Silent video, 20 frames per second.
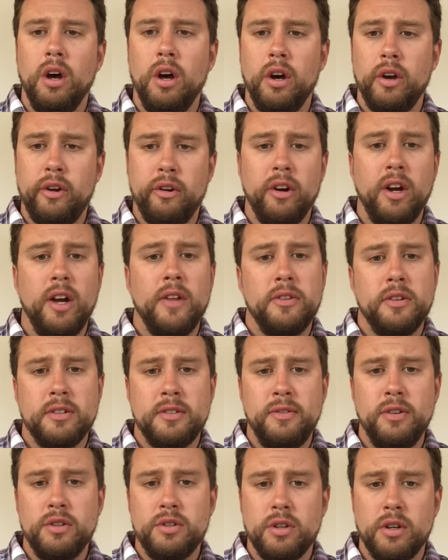uh, create
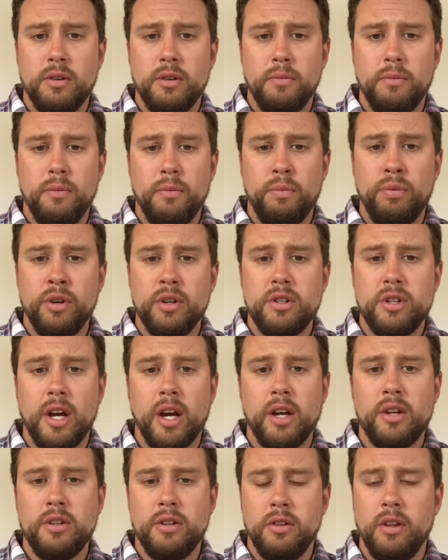this future
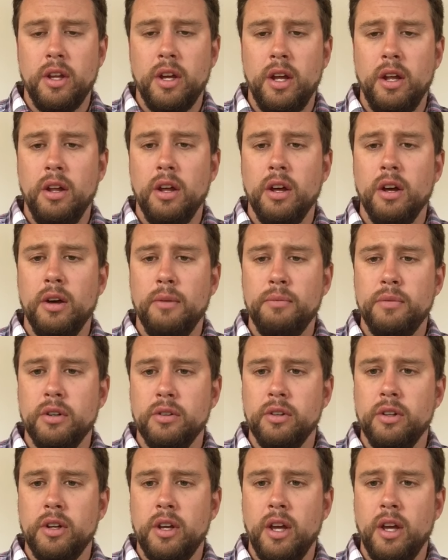projection that um,
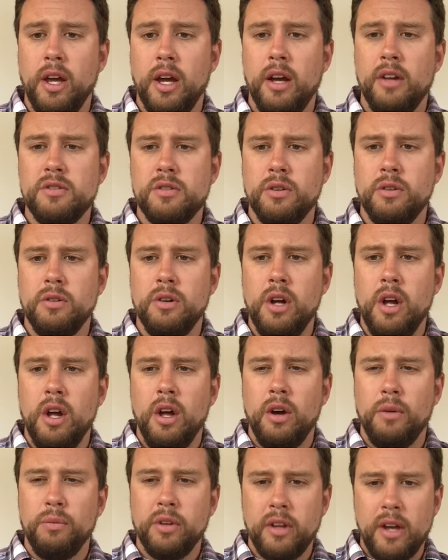you're looking at? So,
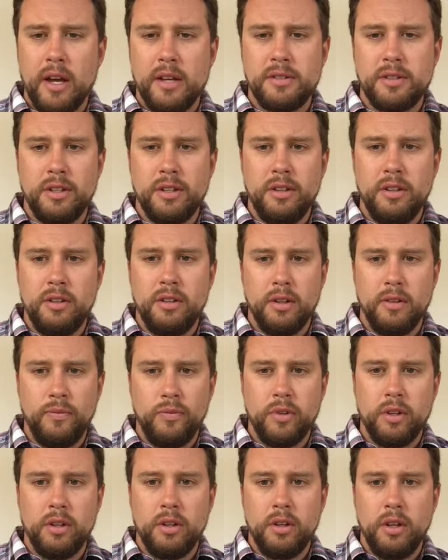really asking you to
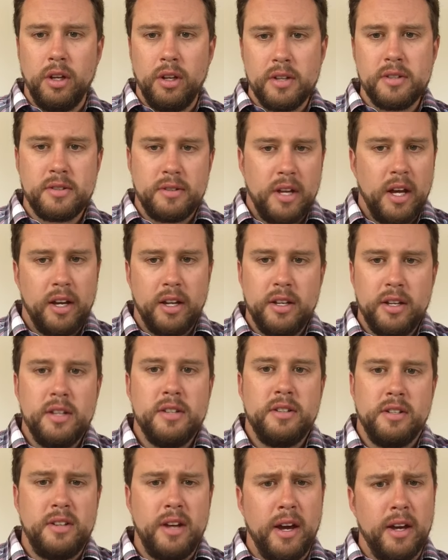it is not an
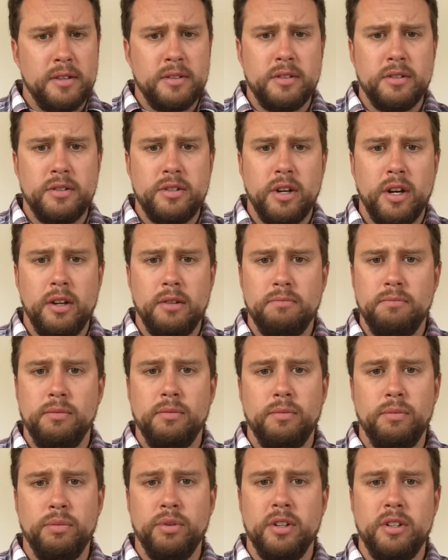easy task to try to
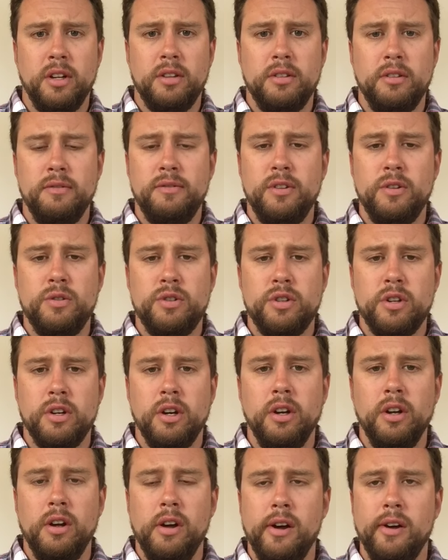predict the
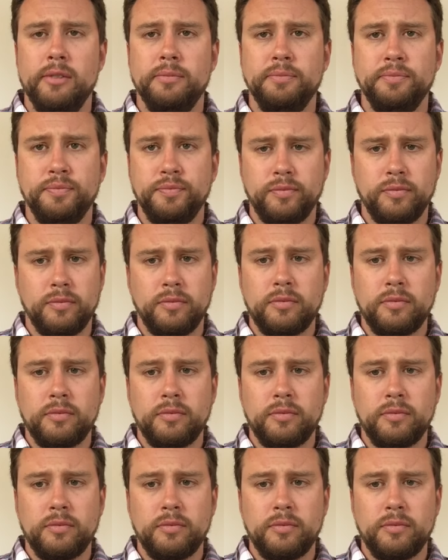future. Um,